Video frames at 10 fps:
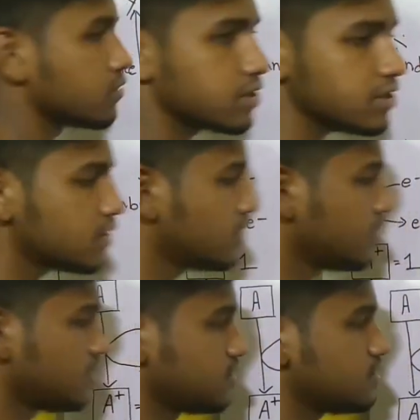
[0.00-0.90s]
Okay,
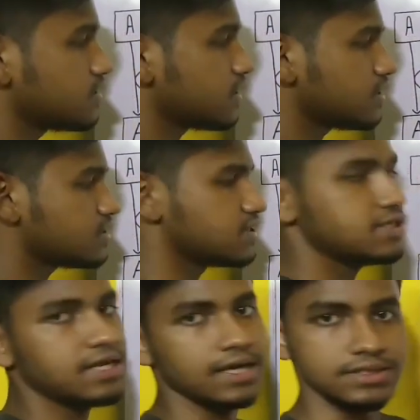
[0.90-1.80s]
these are the
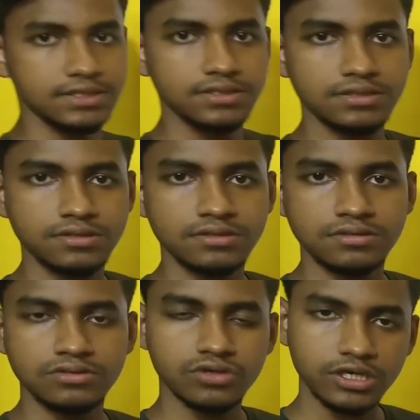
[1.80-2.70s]
three lines.
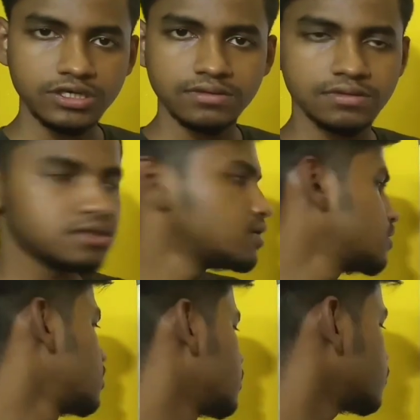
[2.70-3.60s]
Okay,
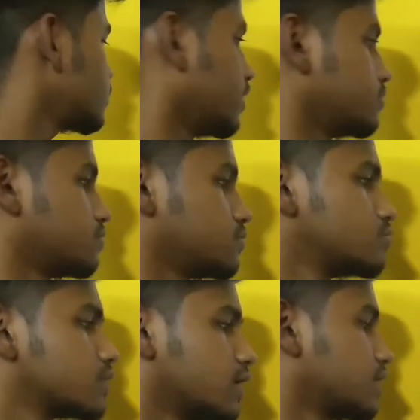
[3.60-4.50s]
so now
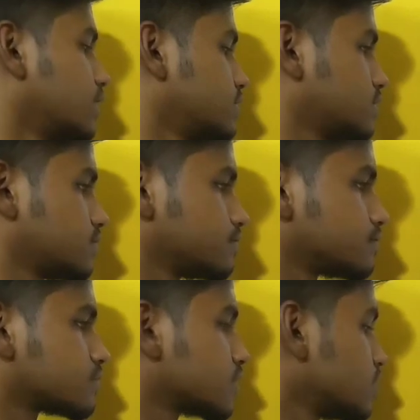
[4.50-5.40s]
look at guys,
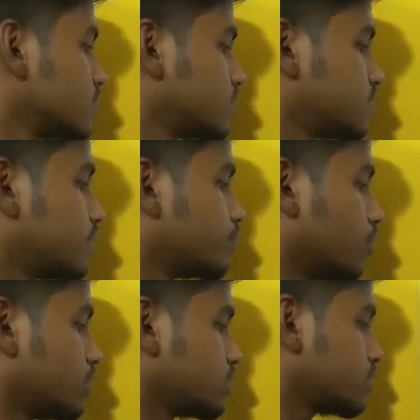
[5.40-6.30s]
the
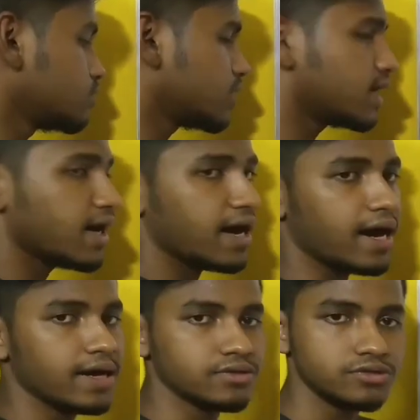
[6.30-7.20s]
molecular
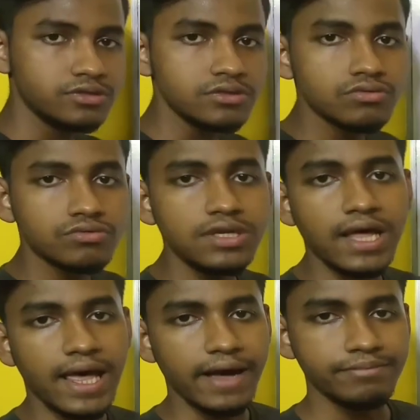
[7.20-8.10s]
ion
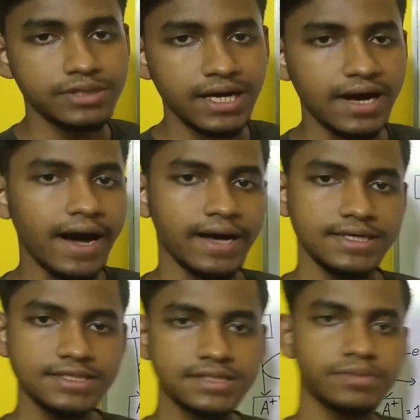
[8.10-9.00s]
will have the
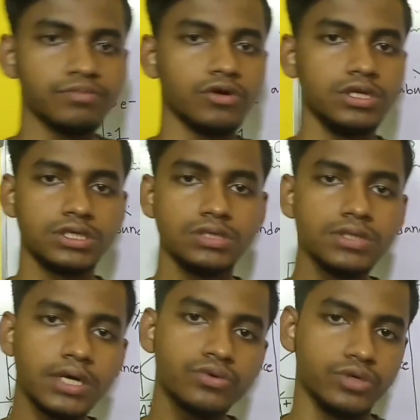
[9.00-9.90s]
highest
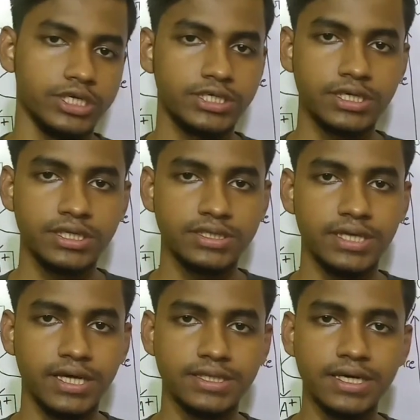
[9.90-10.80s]
molecular weight
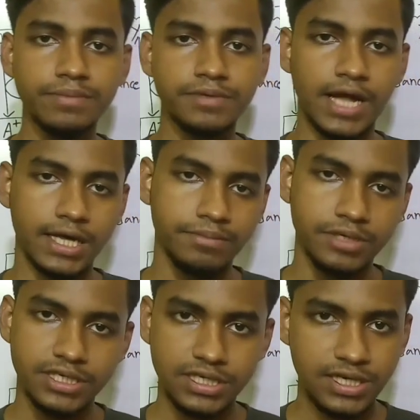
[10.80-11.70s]
than the
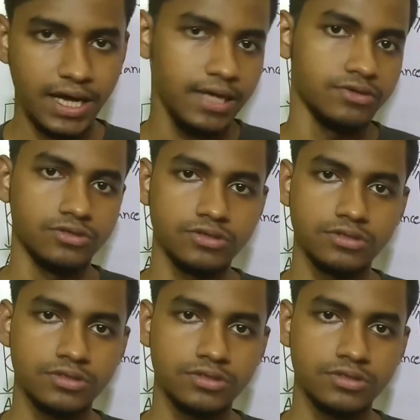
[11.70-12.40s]
fragmented ion.